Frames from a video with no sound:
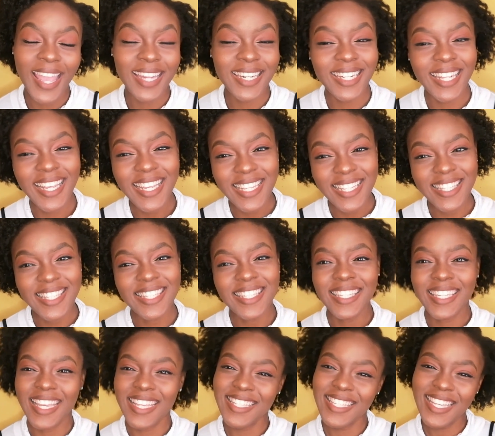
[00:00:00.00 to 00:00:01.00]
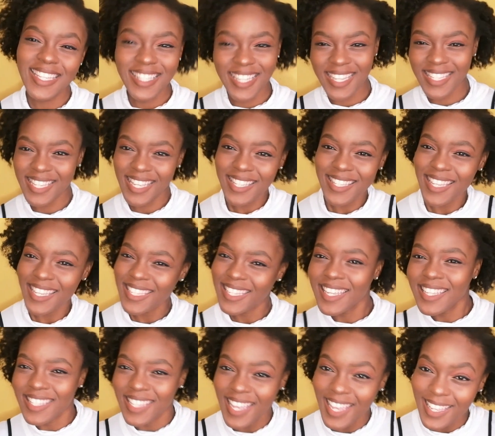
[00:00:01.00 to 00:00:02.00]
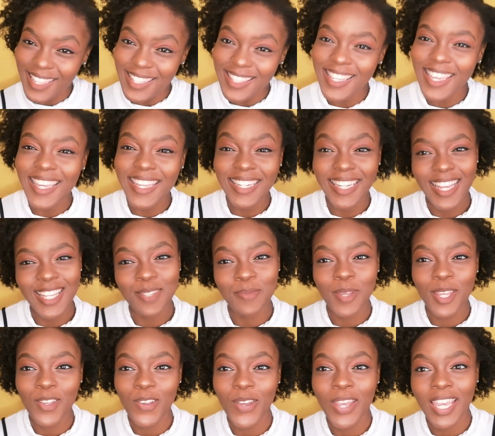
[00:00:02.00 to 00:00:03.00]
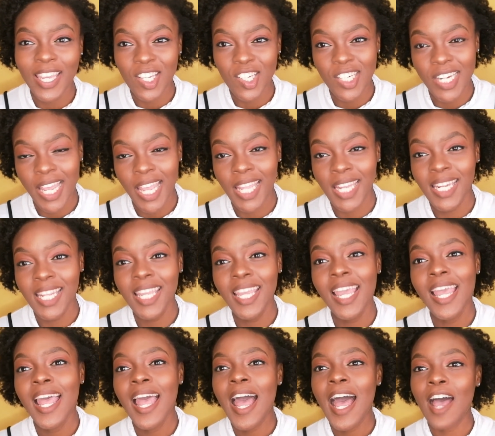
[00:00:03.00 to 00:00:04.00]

And yes, yes, yes, yes, yes, yes, yes, yes. It does make your hair shiny.